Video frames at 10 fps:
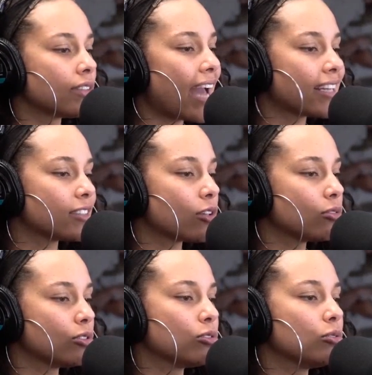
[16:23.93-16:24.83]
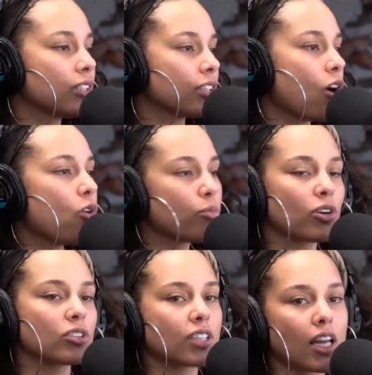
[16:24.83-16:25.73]
daddy told you and your
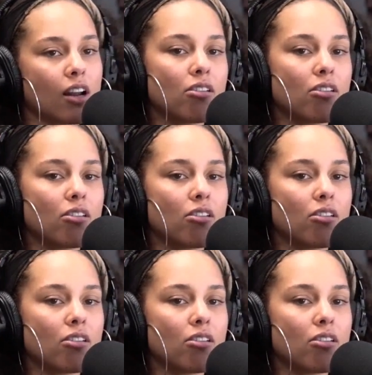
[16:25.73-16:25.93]
homegirl said,